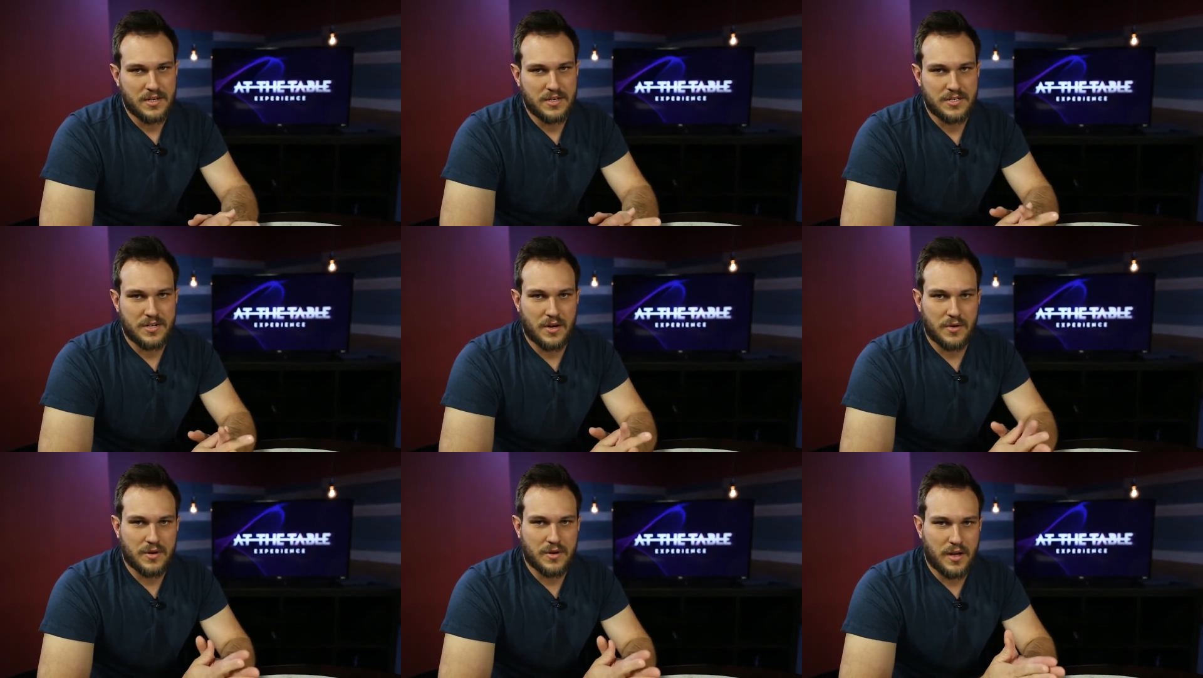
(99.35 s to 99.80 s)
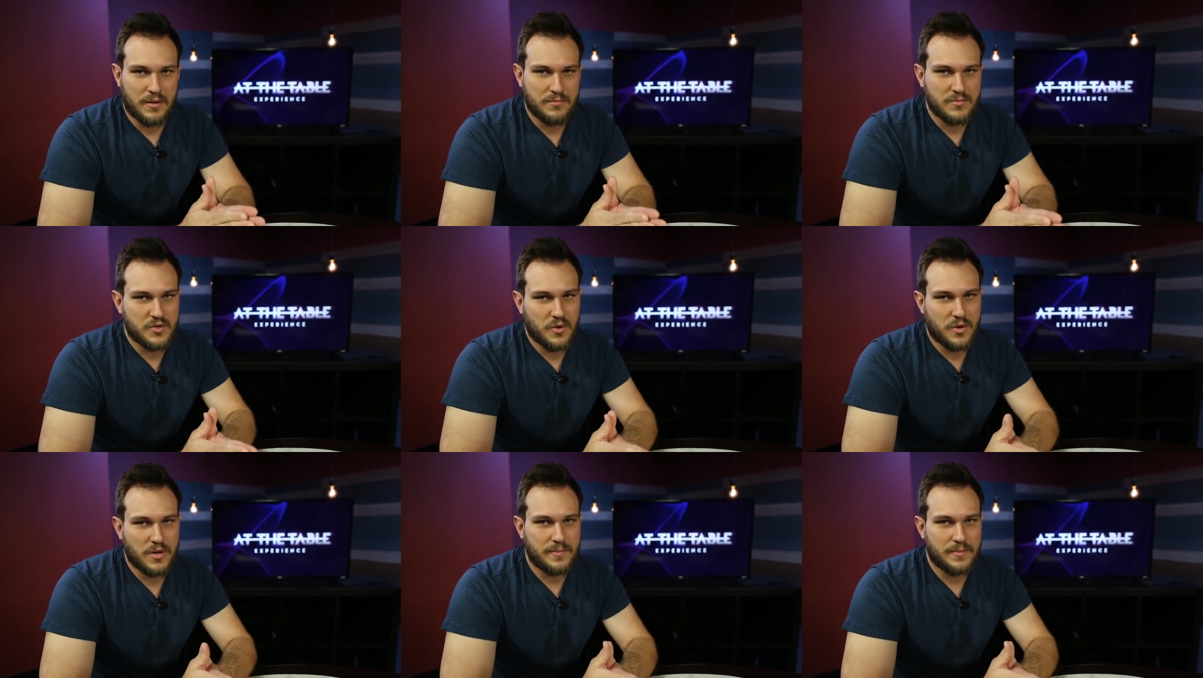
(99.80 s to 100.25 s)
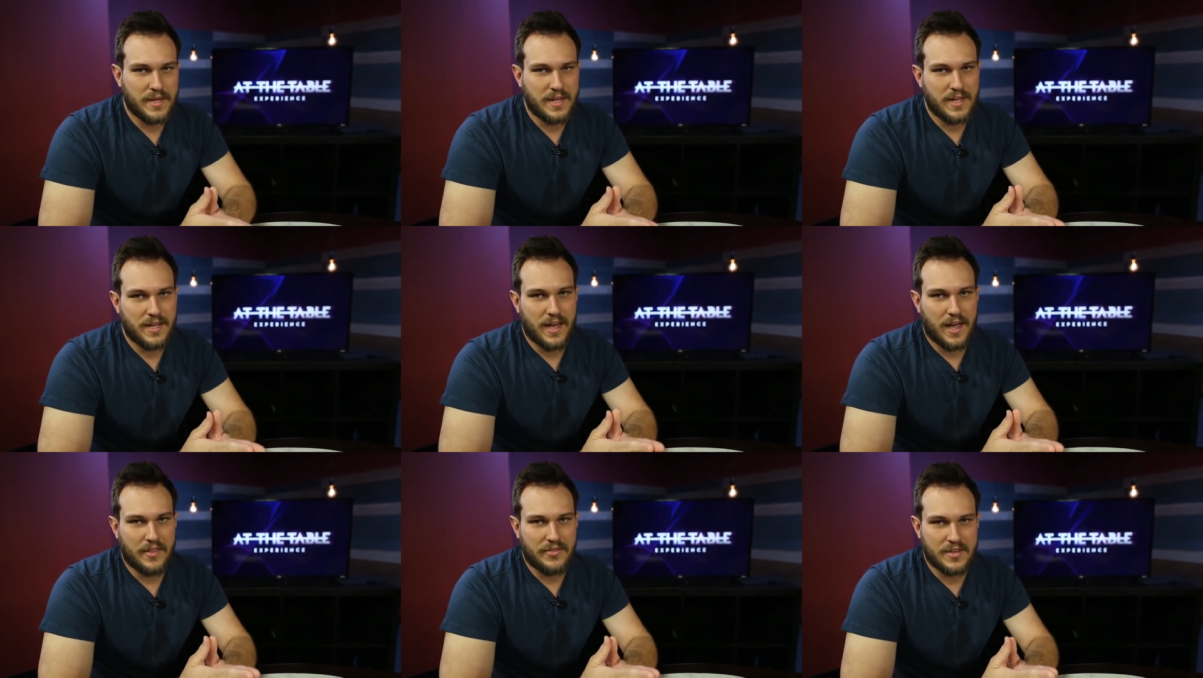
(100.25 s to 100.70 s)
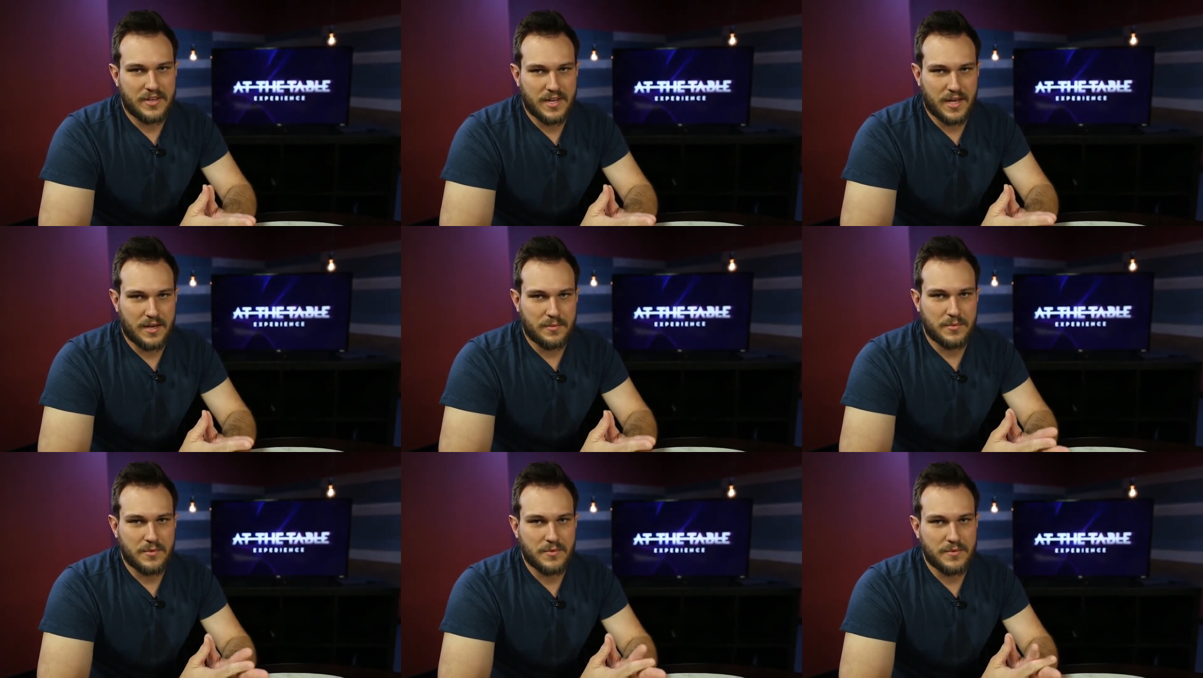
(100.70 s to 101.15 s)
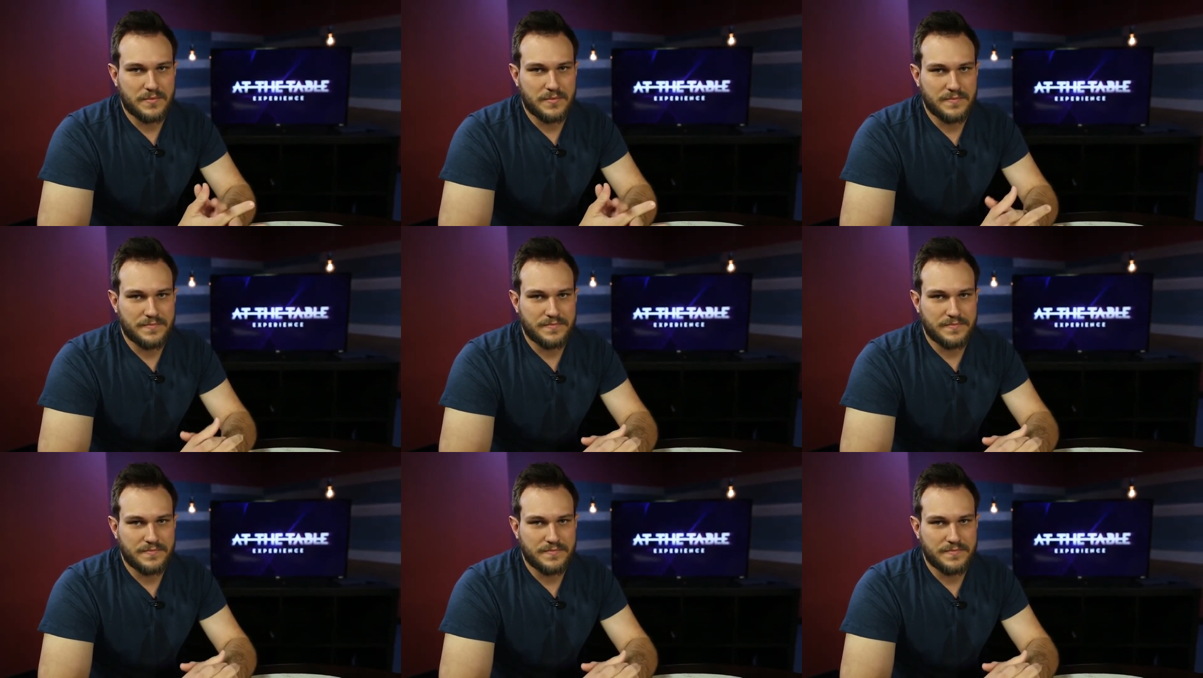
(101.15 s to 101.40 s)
So come join me at the table.